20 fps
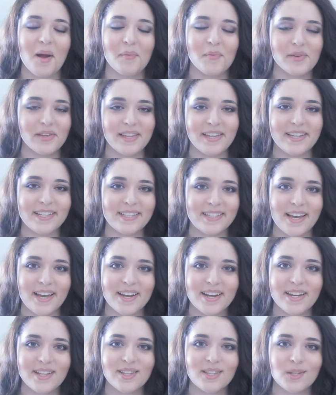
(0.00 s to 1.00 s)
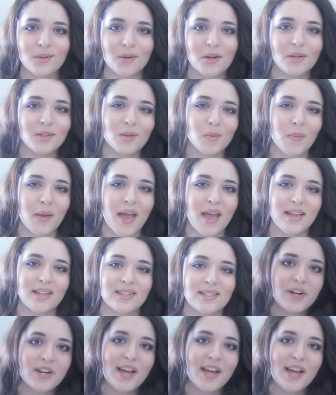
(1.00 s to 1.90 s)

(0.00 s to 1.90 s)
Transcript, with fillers: I'm really excited, so it all depends.